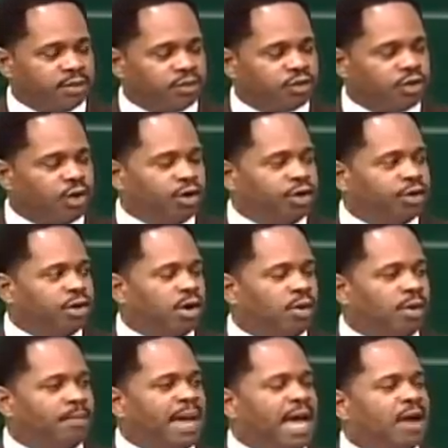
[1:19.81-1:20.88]
And so, you
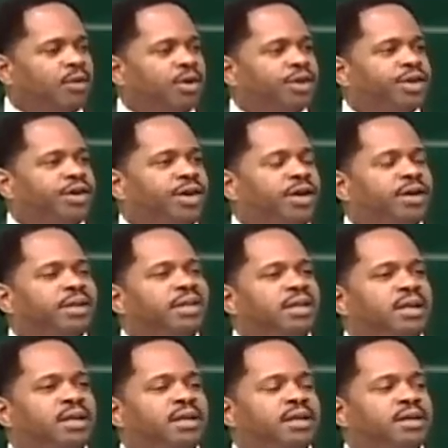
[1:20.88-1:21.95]
know, America
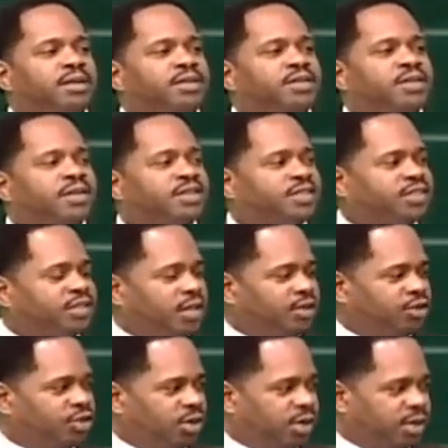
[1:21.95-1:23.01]
is
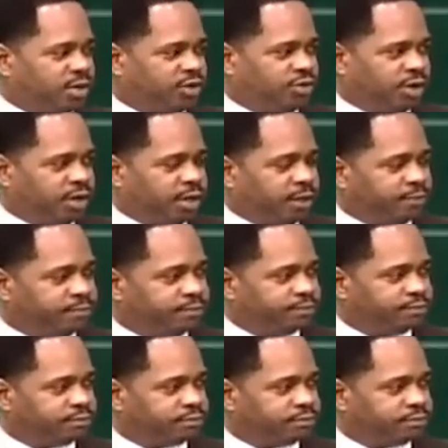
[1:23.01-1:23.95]
essentially a dream.